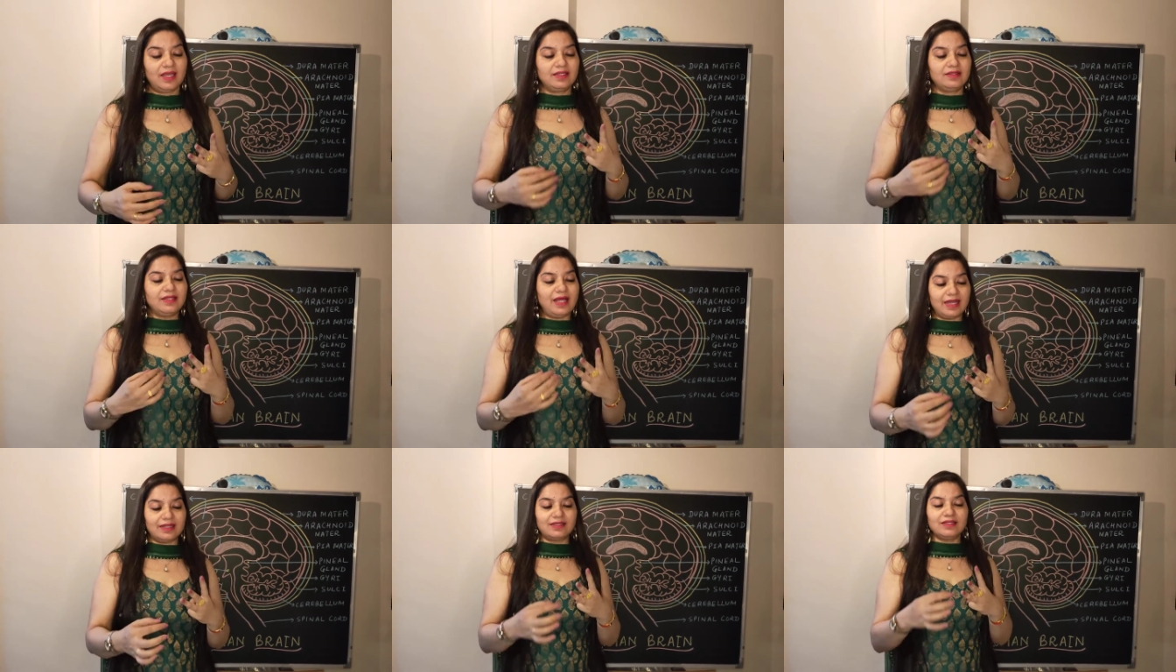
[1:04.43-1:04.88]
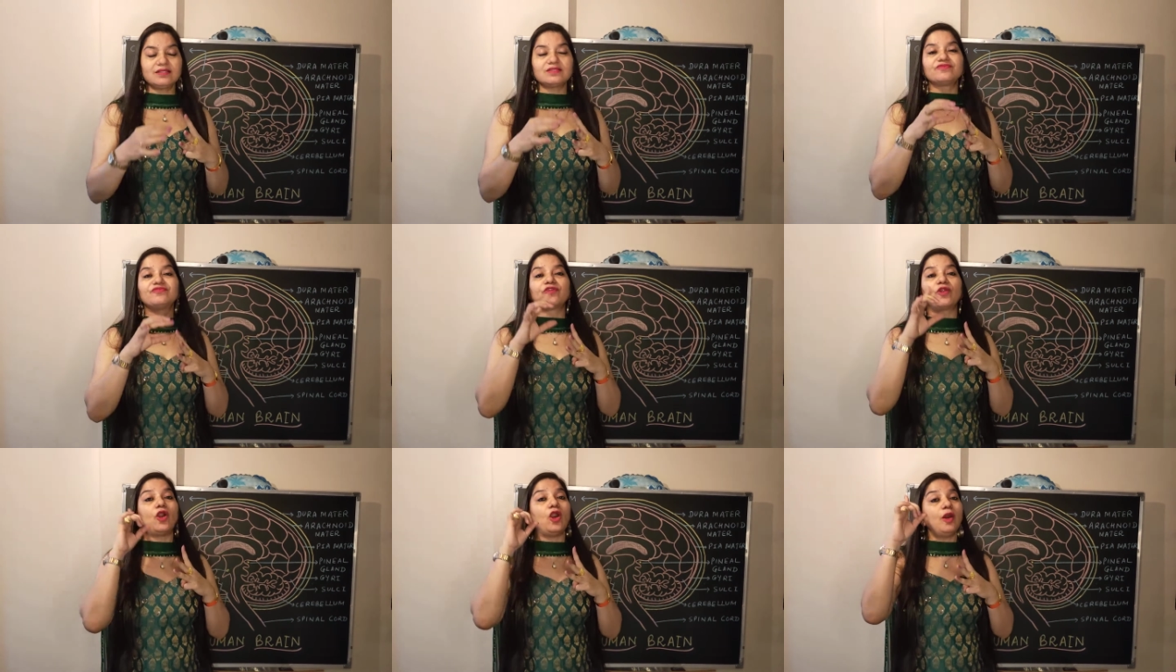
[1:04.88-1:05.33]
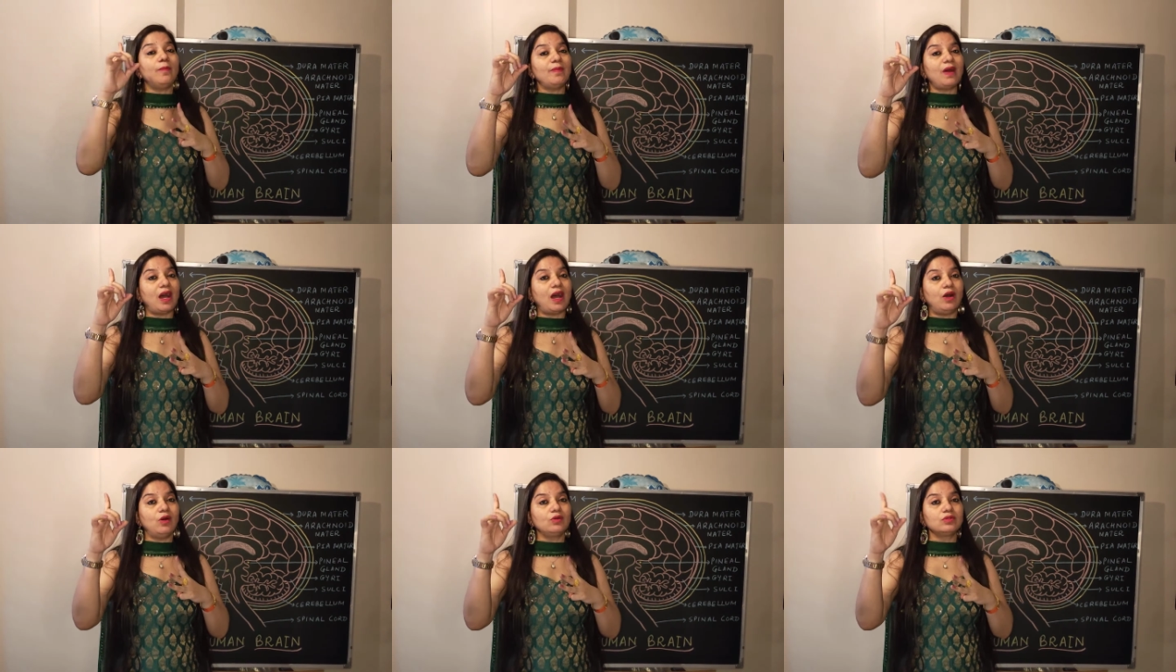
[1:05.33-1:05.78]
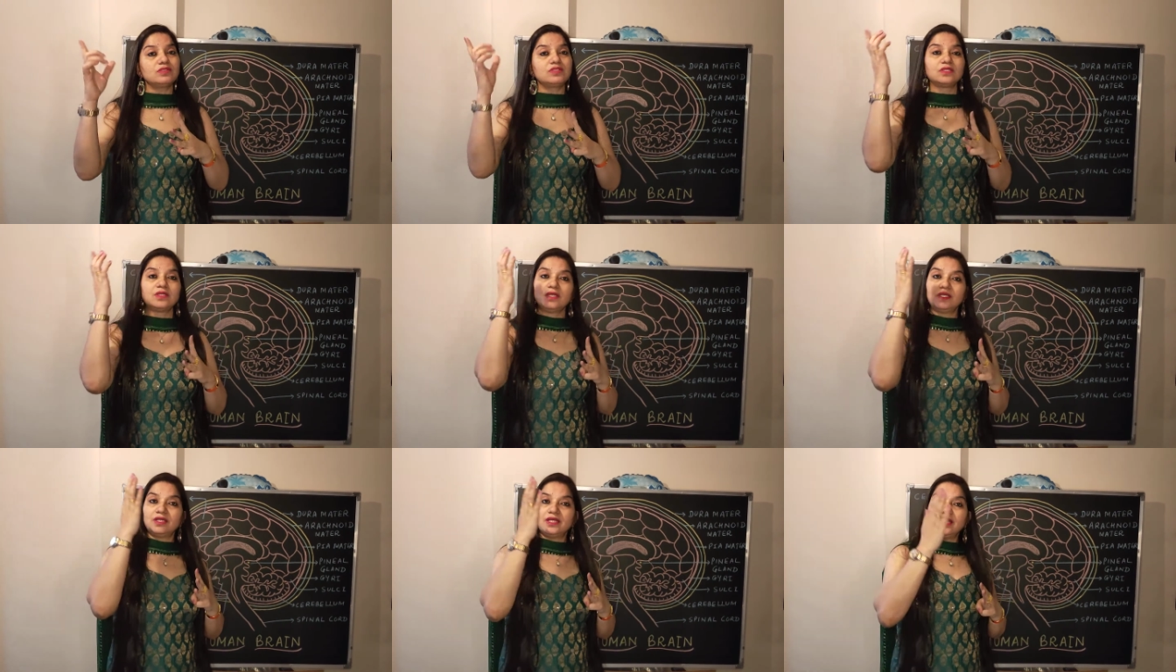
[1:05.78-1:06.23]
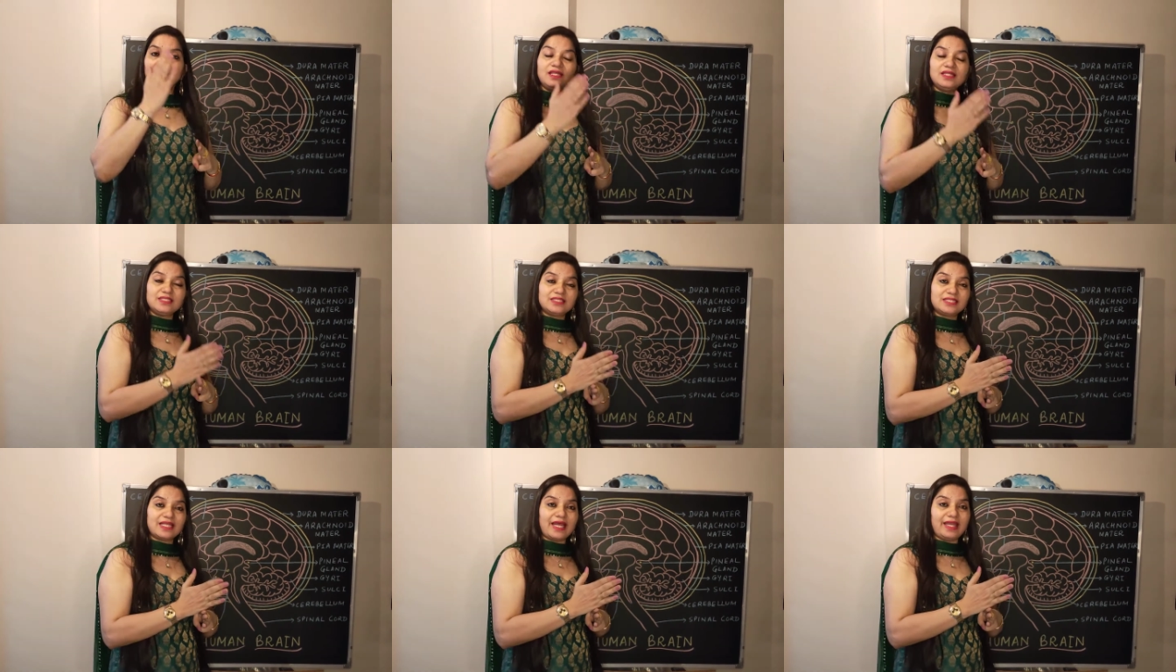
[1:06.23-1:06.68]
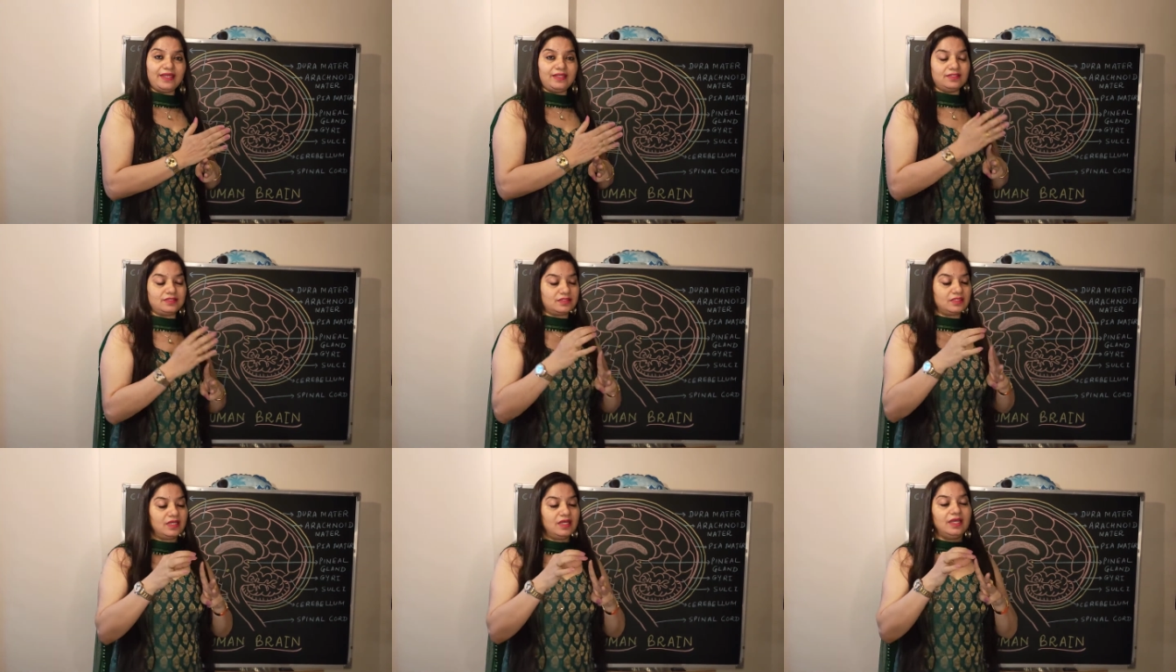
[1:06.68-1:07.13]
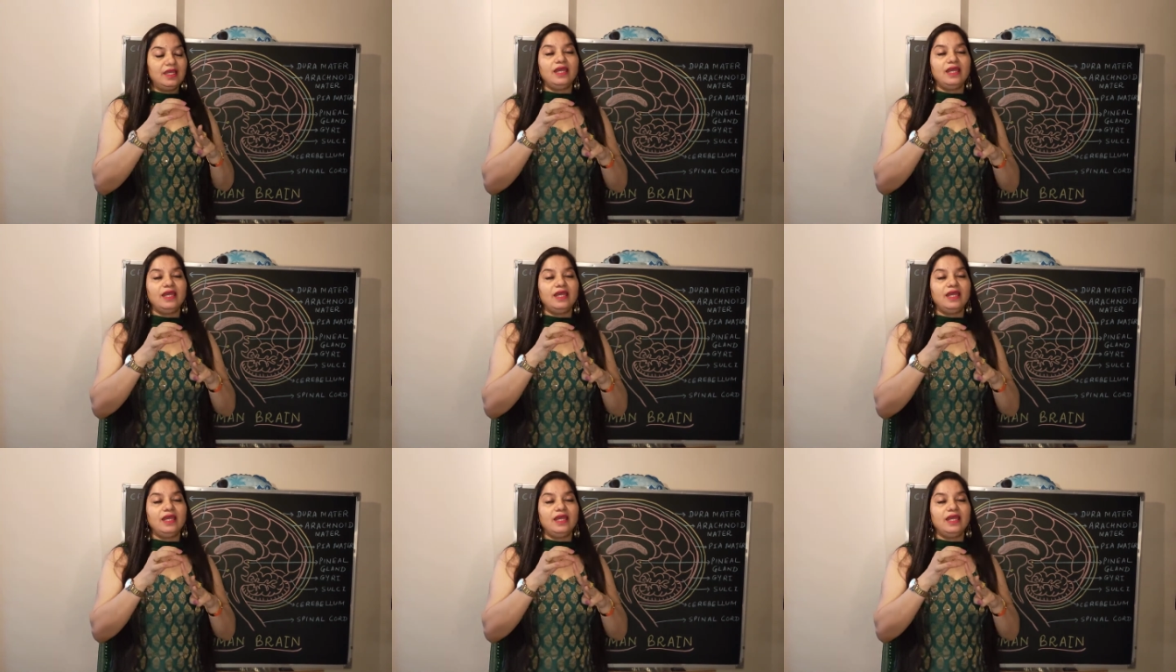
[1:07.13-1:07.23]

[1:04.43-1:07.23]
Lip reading: That is from out inside.